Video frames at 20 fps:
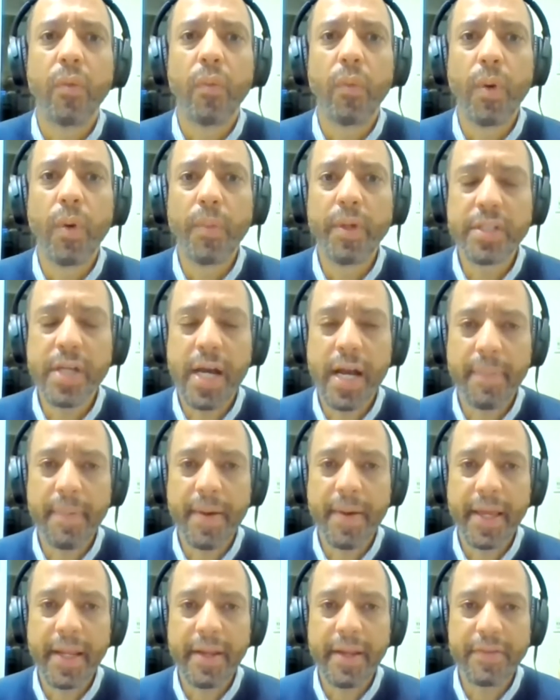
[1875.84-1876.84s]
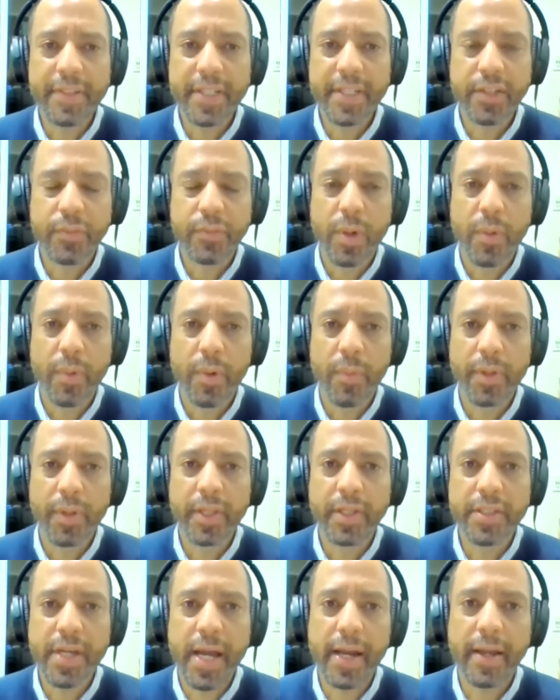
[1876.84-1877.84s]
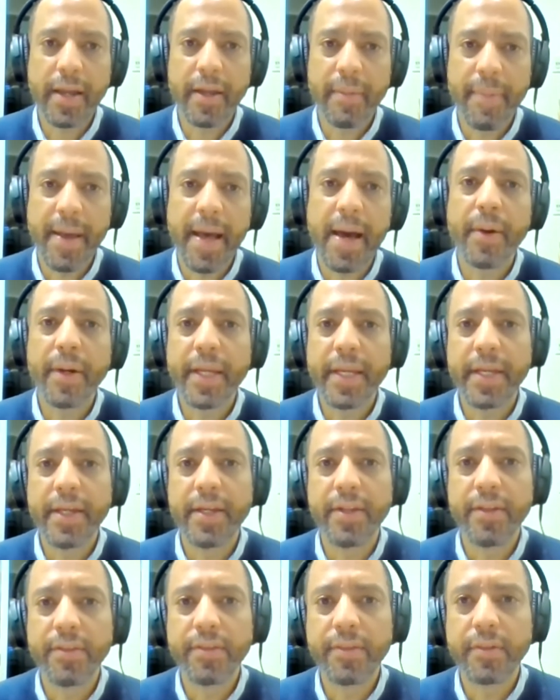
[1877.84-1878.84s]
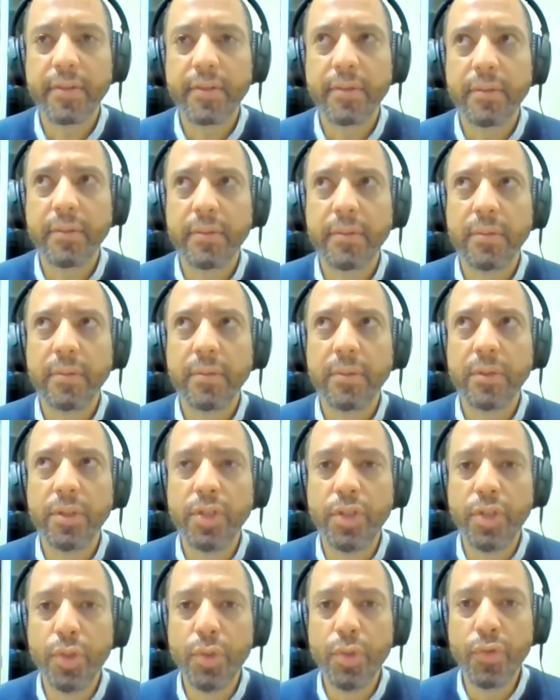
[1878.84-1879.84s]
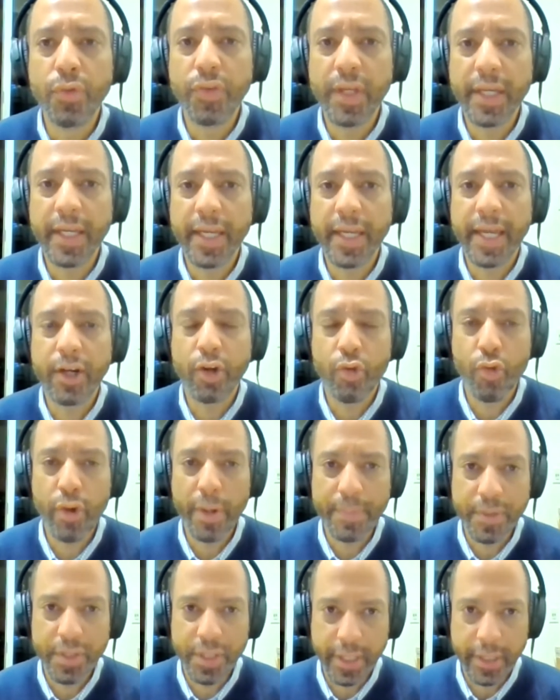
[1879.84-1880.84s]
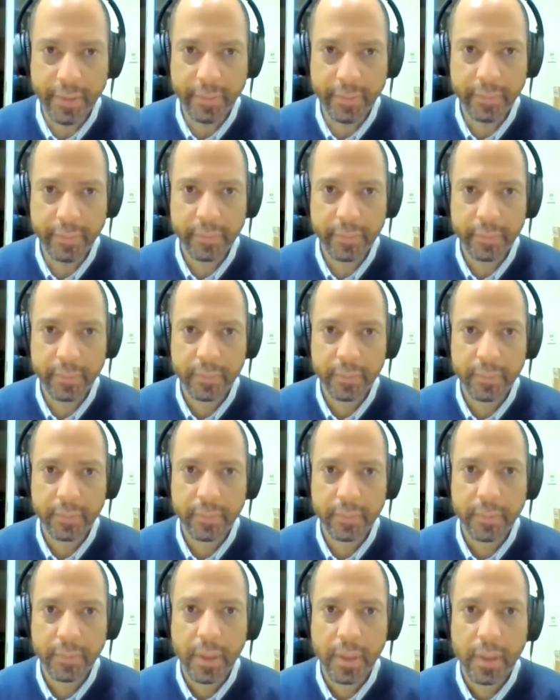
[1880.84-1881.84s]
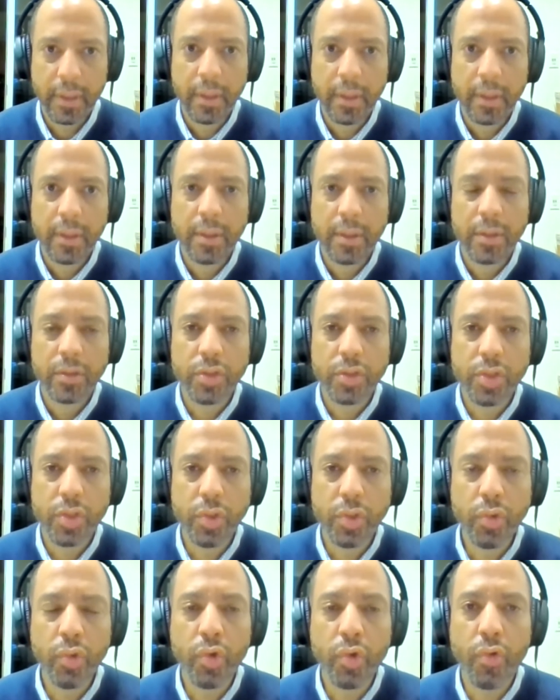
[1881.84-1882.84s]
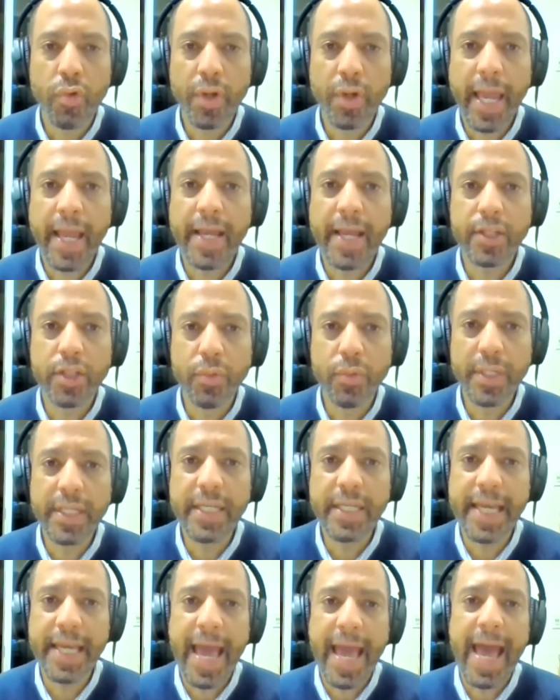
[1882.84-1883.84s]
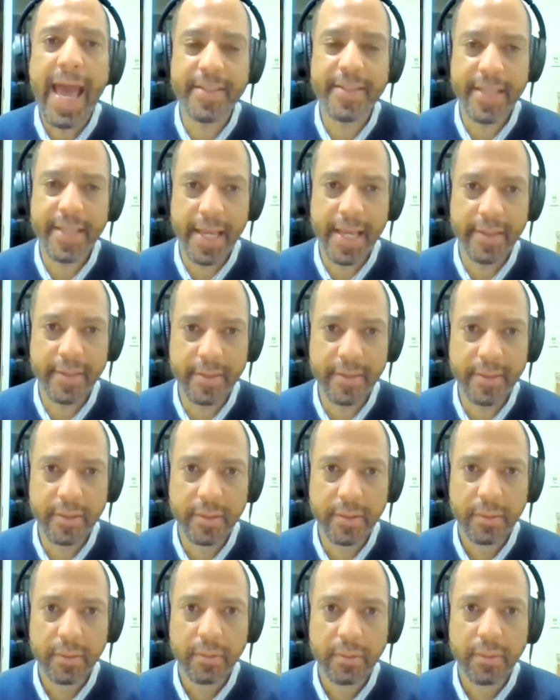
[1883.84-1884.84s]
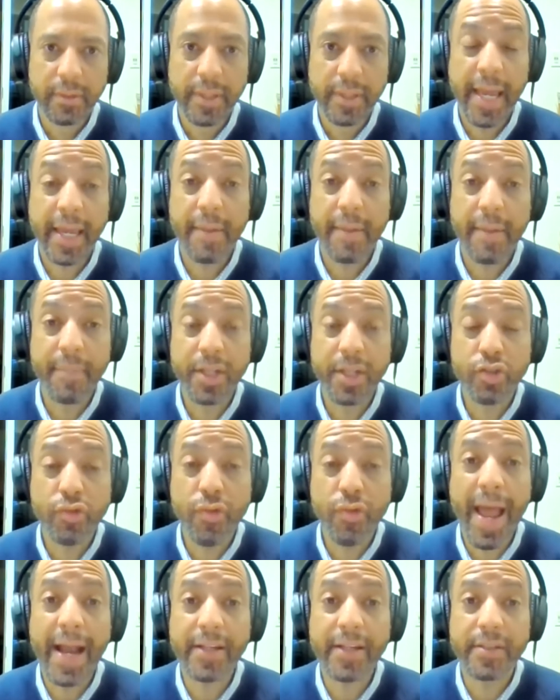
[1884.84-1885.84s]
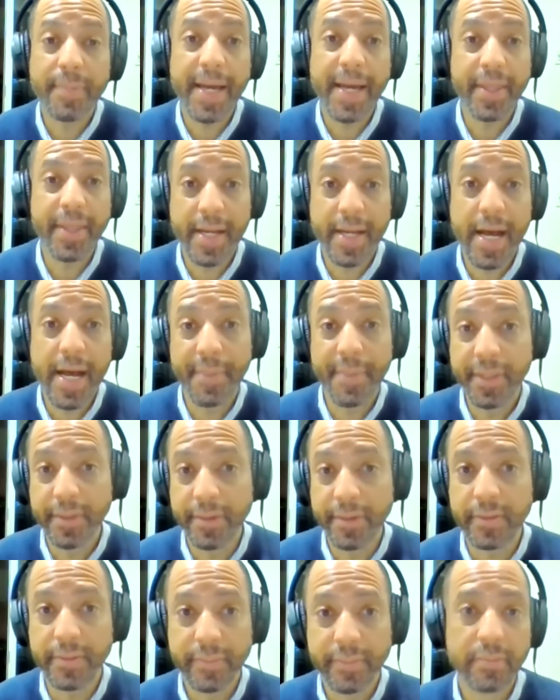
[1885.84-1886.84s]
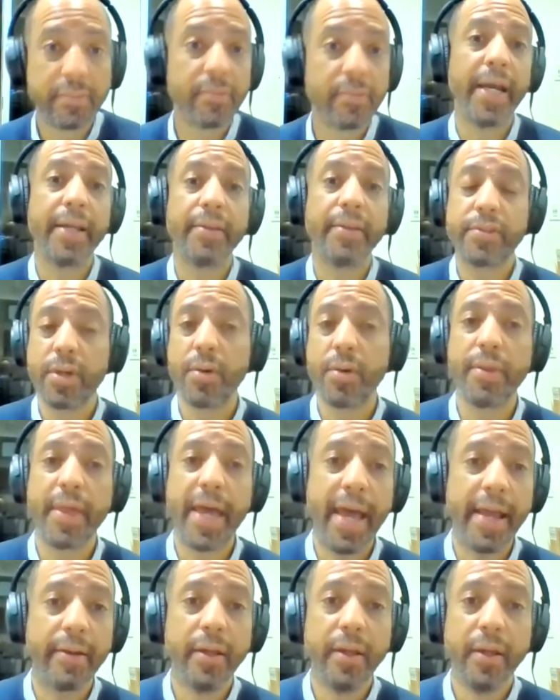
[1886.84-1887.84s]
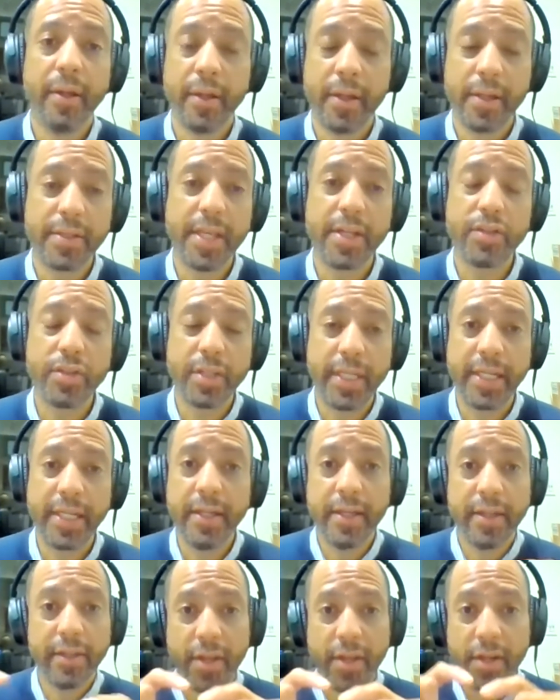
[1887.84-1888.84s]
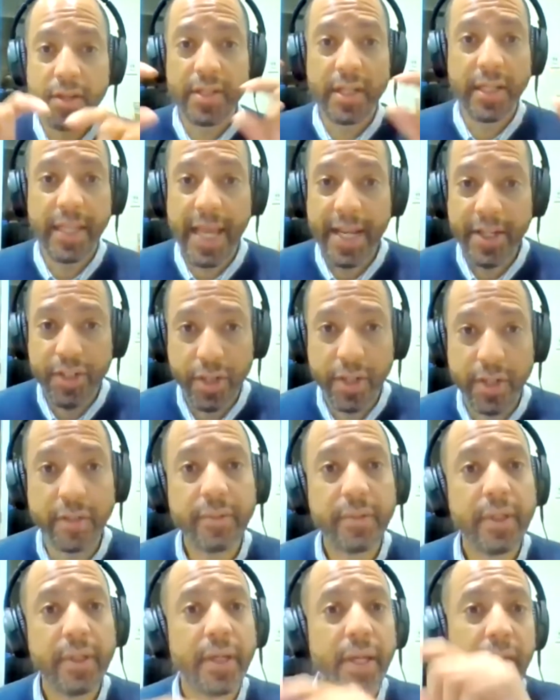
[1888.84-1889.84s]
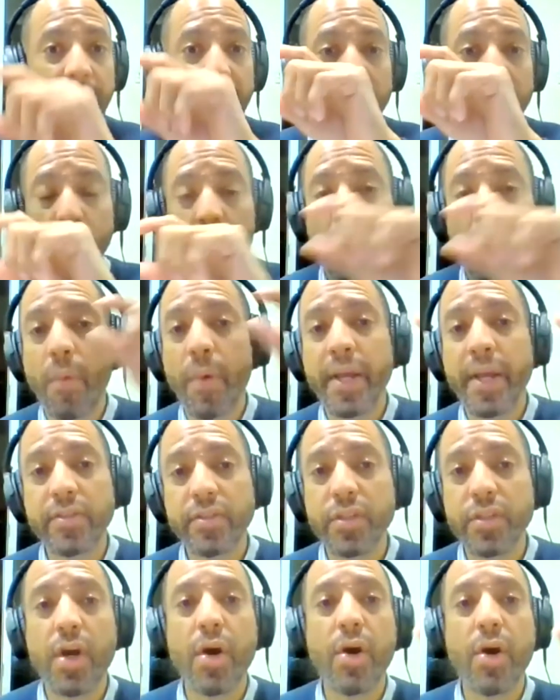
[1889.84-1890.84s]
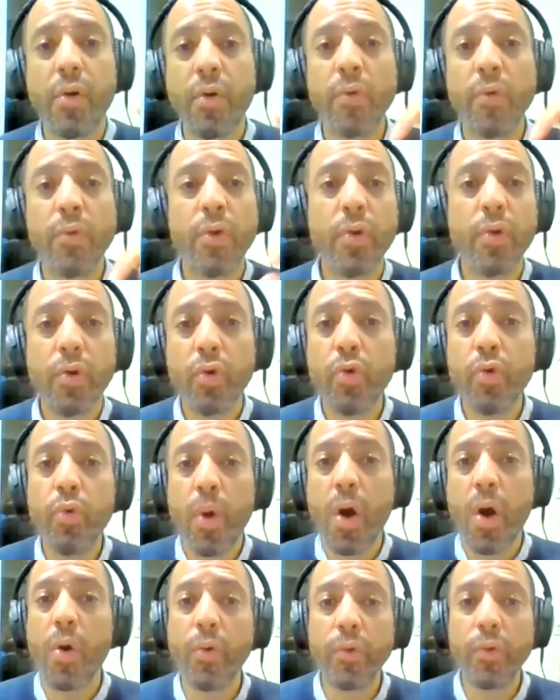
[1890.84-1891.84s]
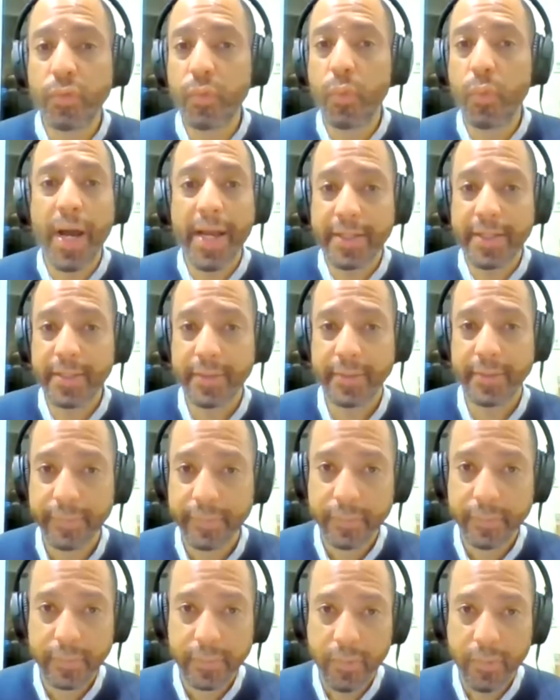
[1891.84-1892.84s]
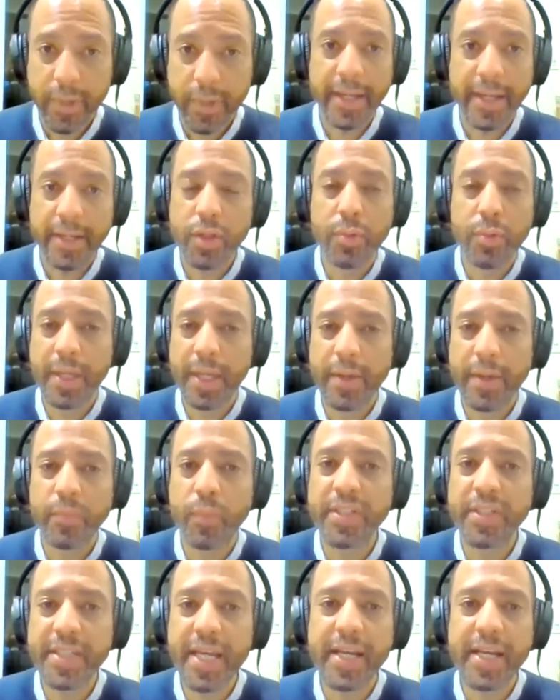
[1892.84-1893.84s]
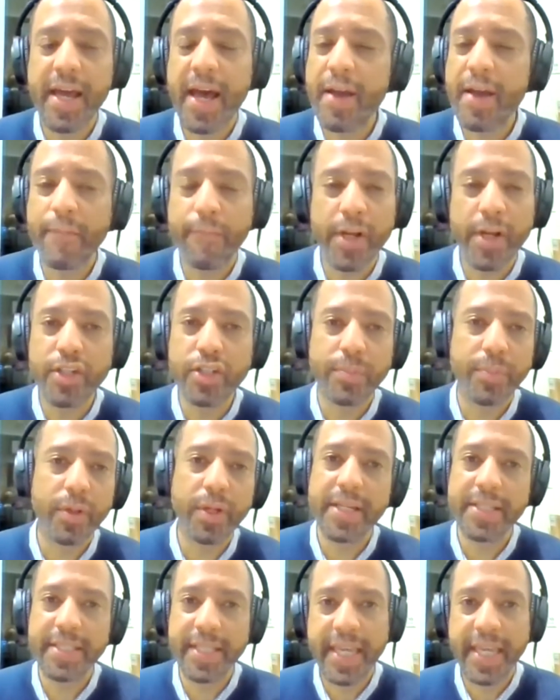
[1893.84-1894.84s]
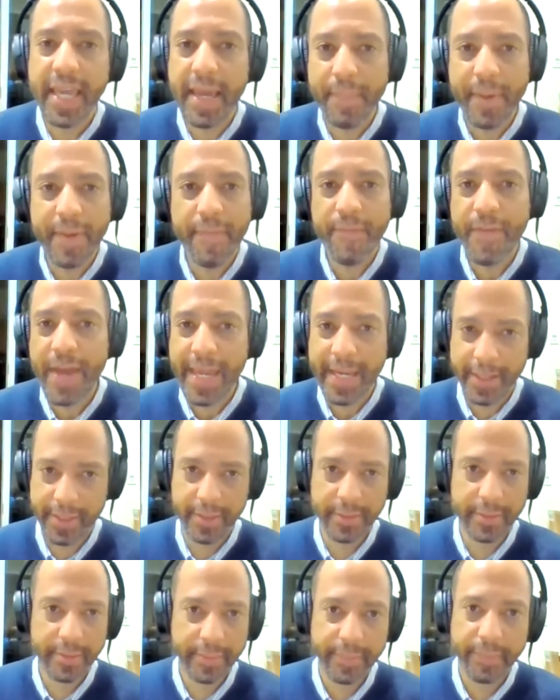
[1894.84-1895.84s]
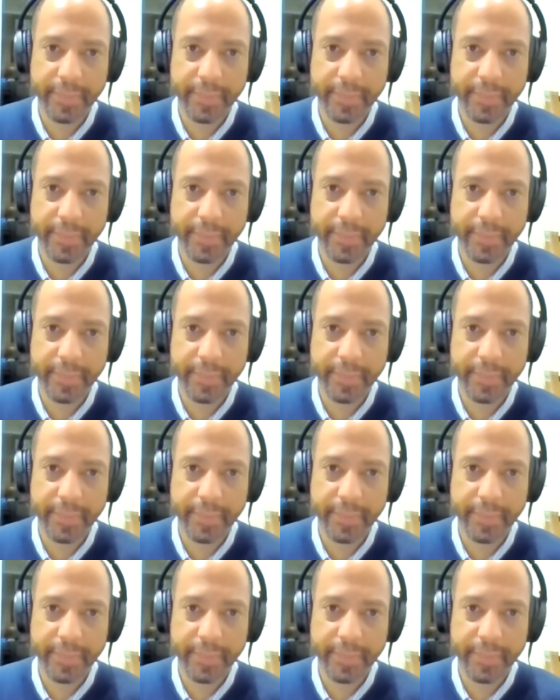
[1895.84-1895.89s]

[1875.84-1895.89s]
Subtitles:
when we talk about NFTs, what we're really talking about is using encryption to create unique assets that can be tracked by the commons, right? So that essentially there's a ledger and you always know who owns what, right? We say non-fungible because it can't be faked,